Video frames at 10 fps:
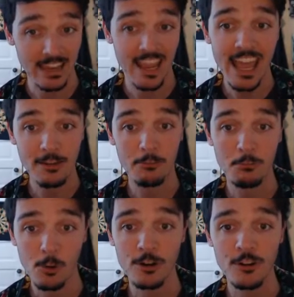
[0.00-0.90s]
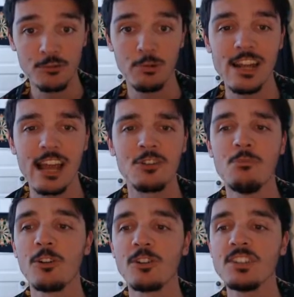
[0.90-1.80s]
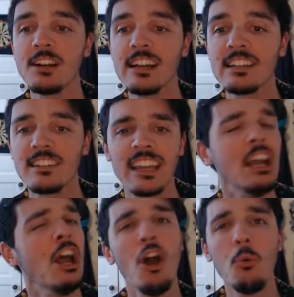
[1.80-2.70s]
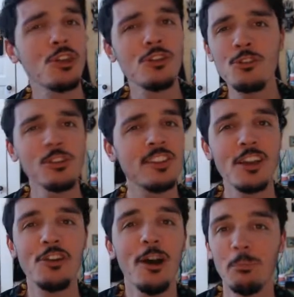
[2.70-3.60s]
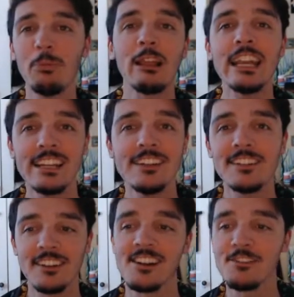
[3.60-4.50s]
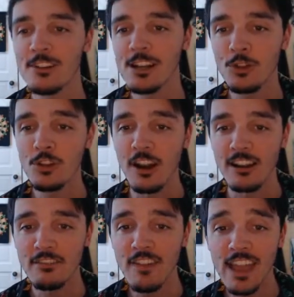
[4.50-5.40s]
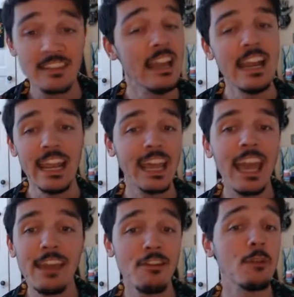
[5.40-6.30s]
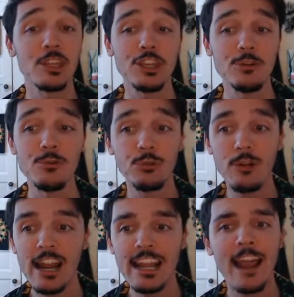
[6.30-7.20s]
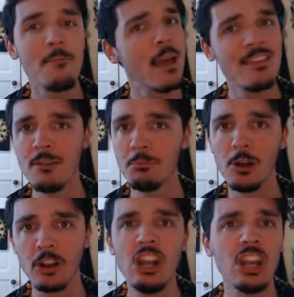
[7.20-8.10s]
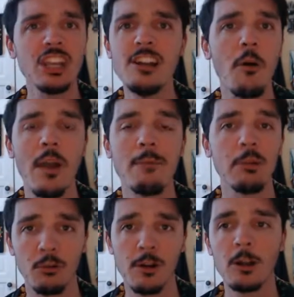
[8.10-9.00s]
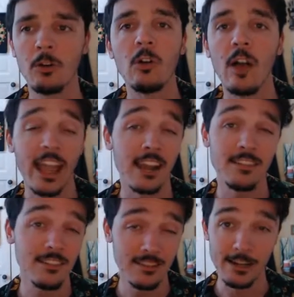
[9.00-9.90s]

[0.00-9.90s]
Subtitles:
take workers' protection more seriously, which is just such a blatant contradiction on its face. It gave him huge credit and made them look, hypocritical and,